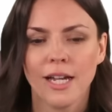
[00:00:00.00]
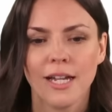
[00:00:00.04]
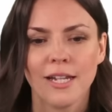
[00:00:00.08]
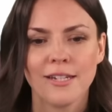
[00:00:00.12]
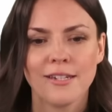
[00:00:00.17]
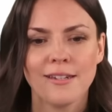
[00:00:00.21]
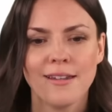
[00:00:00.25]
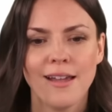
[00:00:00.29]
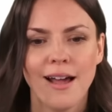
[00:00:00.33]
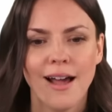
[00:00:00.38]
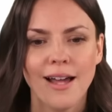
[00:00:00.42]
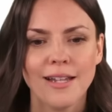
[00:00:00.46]

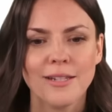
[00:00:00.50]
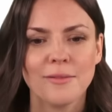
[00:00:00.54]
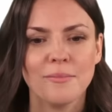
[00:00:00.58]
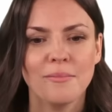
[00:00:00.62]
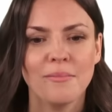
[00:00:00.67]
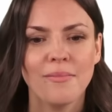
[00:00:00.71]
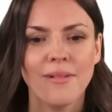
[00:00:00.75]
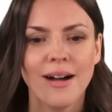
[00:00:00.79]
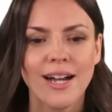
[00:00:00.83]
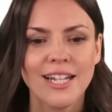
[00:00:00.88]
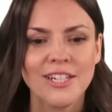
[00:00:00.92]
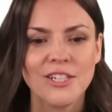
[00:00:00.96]
not
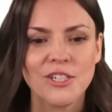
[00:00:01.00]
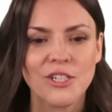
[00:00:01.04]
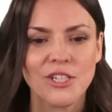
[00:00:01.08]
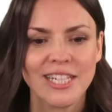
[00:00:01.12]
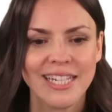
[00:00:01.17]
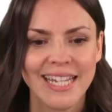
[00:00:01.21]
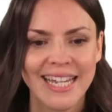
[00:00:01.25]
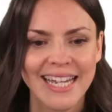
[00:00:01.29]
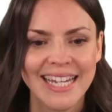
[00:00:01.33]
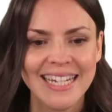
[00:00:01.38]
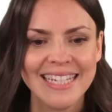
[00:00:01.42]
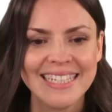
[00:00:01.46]
much
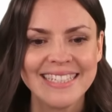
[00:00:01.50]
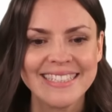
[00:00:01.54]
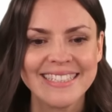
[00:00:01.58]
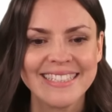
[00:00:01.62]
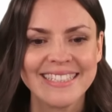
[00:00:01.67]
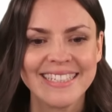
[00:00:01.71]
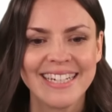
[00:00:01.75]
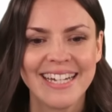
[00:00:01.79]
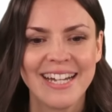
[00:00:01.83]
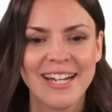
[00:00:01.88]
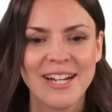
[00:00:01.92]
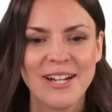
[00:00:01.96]

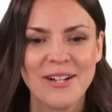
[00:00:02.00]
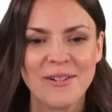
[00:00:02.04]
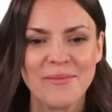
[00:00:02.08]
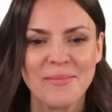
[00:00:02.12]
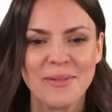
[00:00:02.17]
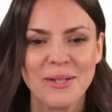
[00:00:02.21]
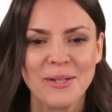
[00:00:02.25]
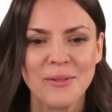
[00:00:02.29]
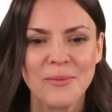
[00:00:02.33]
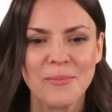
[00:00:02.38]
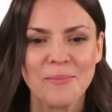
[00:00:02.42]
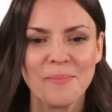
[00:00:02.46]
yet,
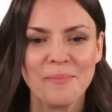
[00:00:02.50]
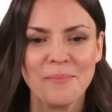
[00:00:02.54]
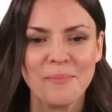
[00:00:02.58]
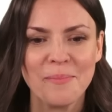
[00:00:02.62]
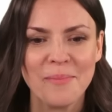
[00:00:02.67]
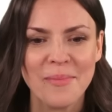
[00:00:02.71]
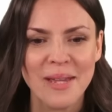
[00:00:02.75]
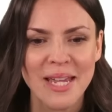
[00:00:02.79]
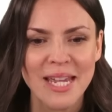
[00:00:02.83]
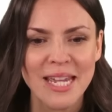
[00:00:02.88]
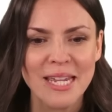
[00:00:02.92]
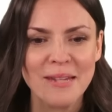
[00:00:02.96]
but
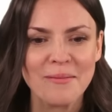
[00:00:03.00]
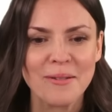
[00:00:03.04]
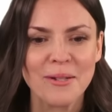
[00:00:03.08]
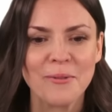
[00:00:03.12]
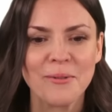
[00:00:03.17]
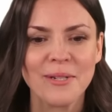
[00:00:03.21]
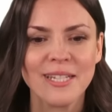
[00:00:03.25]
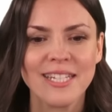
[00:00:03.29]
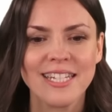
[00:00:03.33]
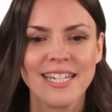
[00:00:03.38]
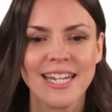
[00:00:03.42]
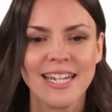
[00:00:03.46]
maybe
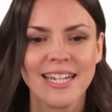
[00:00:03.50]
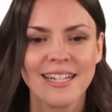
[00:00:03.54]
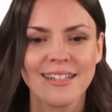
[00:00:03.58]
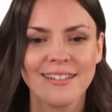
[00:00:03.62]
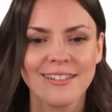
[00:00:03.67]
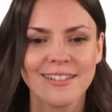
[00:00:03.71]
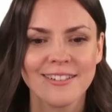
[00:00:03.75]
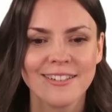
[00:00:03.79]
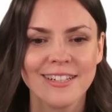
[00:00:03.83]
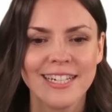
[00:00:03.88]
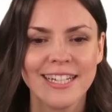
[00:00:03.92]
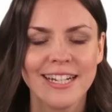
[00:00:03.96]
we take a
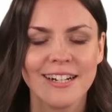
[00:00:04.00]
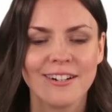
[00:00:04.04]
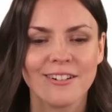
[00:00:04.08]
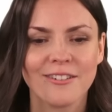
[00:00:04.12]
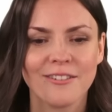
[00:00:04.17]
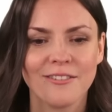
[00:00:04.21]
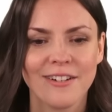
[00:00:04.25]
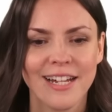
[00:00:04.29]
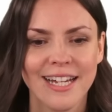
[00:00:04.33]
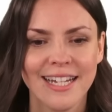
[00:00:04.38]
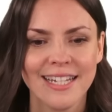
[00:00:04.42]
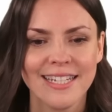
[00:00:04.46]
look at
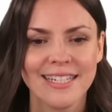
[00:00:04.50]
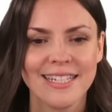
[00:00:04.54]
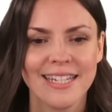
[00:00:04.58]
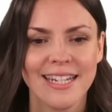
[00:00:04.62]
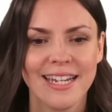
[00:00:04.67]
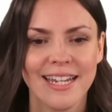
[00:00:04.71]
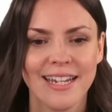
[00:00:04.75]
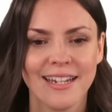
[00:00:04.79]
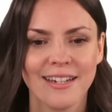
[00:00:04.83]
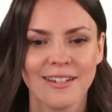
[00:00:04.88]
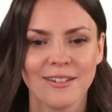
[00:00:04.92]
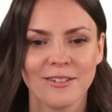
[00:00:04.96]
our
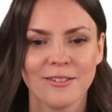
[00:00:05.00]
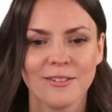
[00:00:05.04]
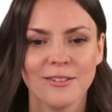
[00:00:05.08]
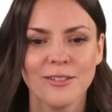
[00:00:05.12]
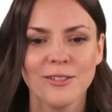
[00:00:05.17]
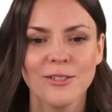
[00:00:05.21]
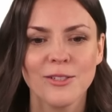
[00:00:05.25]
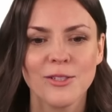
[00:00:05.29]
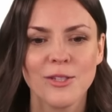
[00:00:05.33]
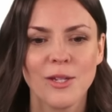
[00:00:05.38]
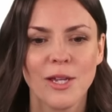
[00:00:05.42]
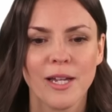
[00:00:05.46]

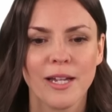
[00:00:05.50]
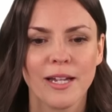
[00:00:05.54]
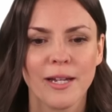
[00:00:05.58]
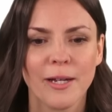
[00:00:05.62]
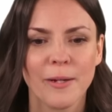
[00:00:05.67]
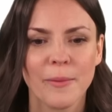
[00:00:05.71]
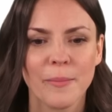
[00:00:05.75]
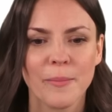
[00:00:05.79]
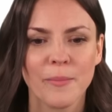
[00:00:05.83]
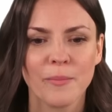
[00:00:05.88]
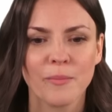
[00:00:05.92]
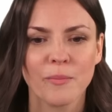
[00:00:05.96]
rectangles,
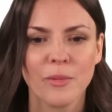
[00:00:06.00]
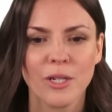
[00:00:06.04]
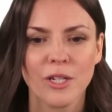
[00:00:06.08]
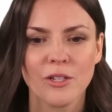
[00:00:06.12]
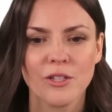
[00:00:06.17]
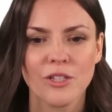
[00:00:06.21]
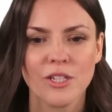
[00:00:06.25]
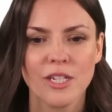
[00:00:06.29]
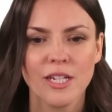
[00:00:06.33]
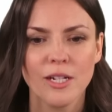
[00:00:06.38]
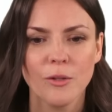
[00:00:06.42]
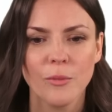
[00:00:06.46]

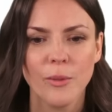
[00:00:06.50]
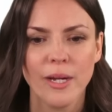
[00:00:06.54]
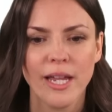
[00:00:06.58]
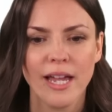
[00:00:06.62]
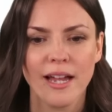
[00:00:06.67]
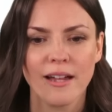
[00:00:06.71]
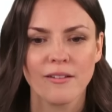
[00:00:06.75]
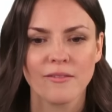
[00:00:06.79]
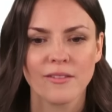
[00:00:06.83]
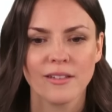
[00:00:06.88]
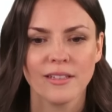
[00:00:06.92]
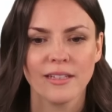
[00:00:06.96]
because here we
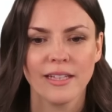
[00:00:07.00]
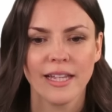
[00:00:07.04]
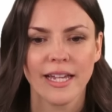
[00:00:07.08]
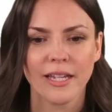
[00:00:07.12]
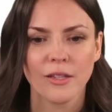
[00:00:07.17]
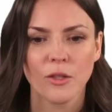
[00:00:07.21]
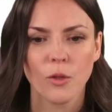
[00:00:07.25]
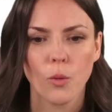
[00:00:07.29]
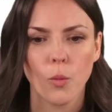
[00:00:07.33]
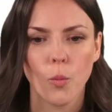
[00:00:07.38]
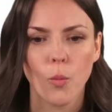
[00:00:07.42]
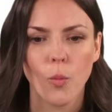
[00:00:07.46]
have the
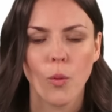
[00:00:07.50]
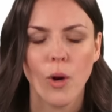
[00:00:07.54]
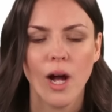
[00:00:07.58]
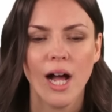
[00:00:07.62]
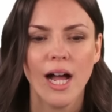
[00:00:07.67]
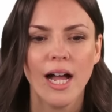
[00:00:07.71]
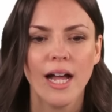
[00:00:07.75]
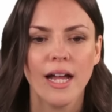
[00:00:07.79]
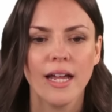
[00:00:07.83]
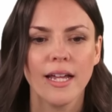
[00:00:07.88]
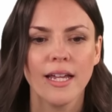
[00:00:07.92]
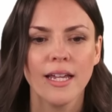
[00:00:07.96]
length
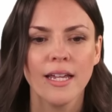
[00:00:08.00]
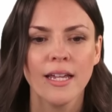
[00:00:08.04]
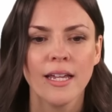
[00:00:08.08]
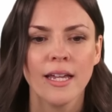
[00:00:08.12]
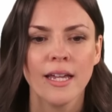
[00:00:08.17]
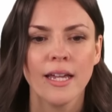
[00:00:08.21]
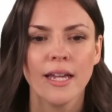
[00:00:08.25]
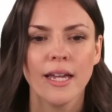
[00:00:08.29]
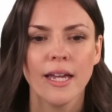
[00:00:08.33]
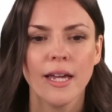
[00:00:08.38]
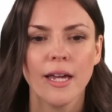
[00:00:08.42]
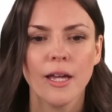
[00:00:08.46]
Y,
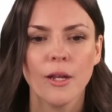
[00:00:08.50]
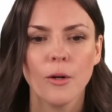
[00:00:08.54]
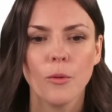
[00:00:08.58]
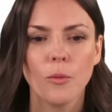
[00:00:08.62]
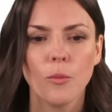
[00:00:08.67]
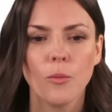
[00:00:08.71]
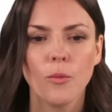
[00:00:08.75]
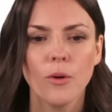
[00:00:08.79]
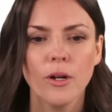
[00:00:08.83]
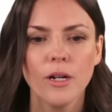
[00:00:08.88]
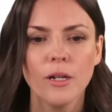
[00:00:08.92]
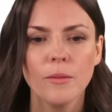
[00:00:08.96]

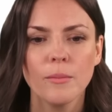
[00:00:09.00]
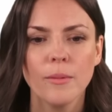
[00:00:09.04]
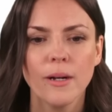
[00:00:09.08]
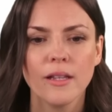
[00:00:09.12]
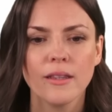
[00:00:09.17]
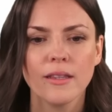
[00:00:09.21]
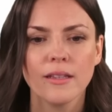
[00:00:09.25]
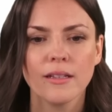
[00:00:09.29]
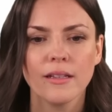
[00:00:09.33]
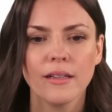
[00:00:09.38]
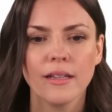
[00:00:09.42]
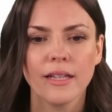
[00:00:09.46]
and what
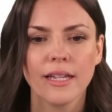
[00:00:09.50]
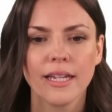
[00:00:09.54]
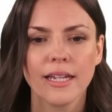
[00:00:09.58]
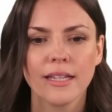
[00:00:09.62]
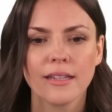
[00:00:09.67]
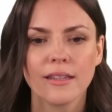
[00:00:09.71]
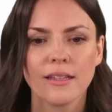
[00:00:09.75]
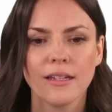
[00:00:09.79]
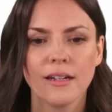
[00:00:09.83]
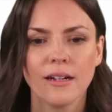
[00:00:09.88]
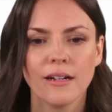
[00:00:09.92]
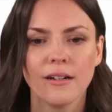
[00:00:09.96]
about the
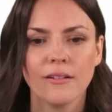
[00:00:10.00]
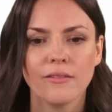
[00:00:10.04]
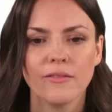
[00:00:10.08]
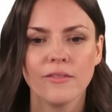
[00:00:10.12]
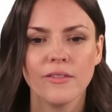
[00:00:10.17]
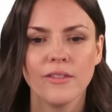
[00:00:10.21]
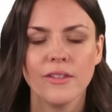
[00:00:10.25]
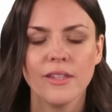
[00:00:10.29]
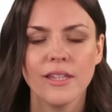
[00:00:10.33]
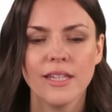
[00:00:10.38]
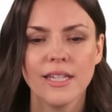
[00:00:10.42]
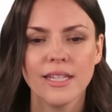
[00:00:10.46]
length
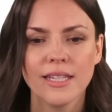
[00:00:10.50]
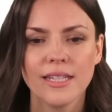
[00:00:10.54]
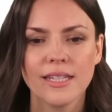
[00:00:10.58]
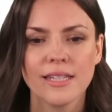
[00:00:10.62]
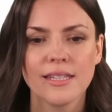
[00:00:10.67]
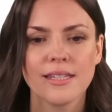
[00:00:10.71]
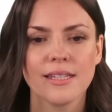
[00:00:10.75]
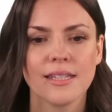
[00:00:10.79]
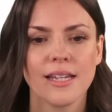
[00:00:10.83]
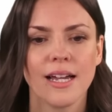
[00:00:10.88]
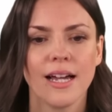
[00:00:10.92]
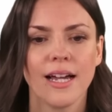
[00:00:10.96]
of this
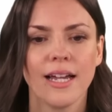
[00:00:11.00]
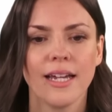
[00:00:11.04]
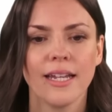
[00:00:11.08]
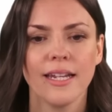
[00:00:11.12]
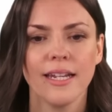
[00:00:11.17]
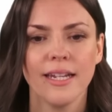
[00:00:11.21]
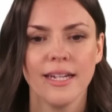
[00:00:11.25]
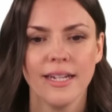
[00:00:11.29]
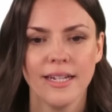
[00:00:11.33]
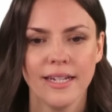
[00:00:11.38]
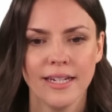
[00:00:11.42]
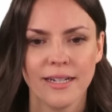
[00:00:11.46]
side
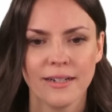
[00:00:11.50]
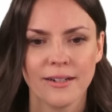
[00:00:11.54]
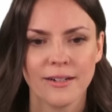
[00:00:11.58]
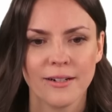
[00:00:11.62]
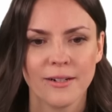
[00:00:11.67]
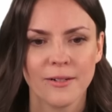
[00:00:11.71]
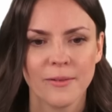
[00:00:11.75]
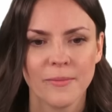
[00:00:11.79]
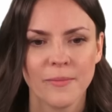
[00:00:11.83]
here?